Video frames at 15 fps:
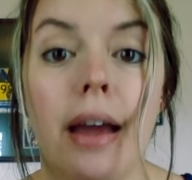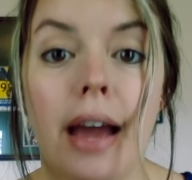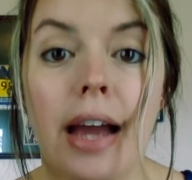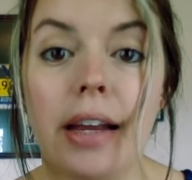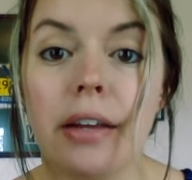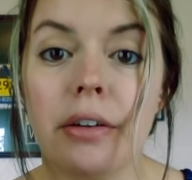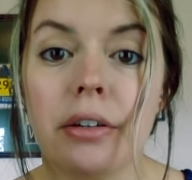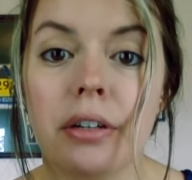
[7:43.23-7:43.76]

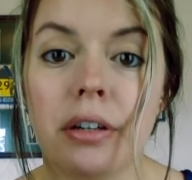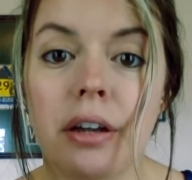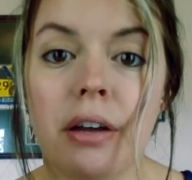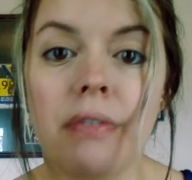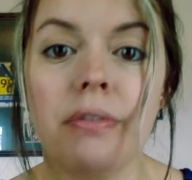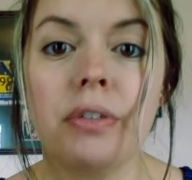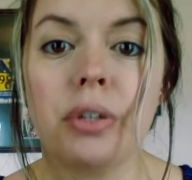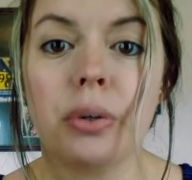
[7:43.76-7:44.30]
accurate
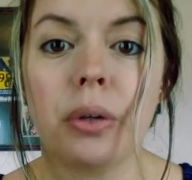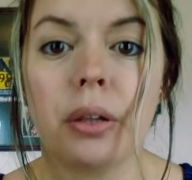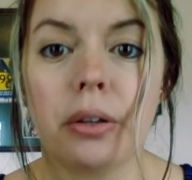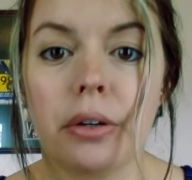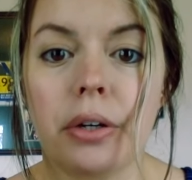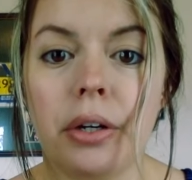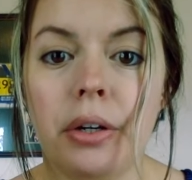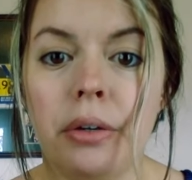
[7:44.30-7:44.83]
enough to
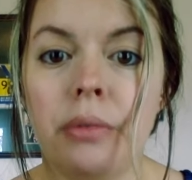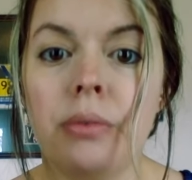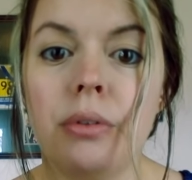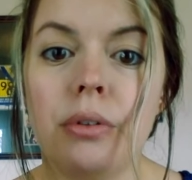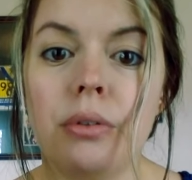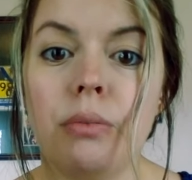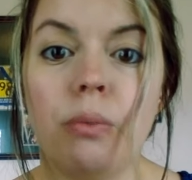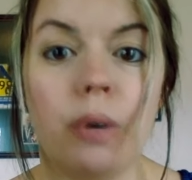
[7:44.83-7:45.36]
alert you
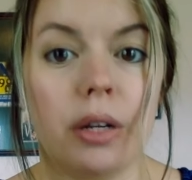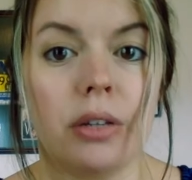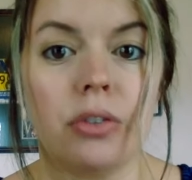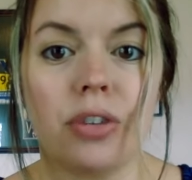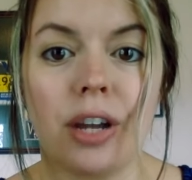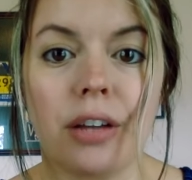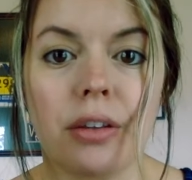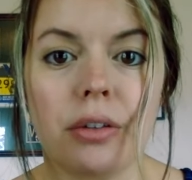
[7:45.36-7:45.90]
when to
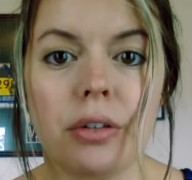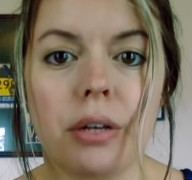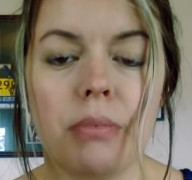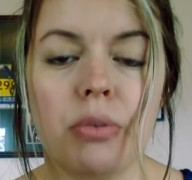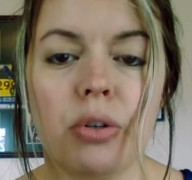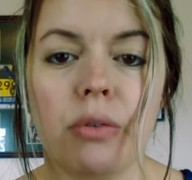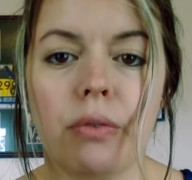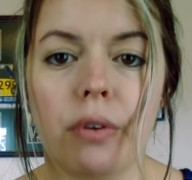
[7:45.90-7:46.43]
check their
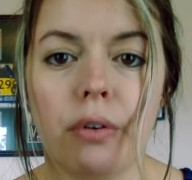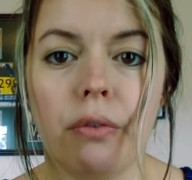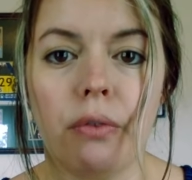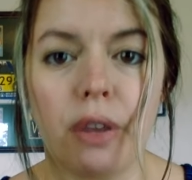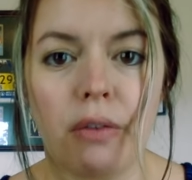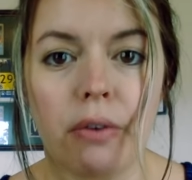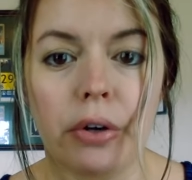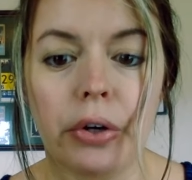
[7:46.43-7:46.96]
temperature for a
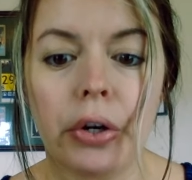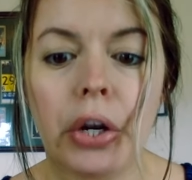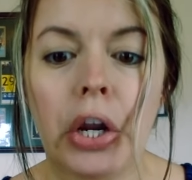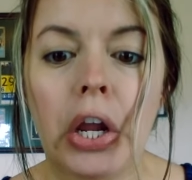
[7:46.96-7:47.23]
fever.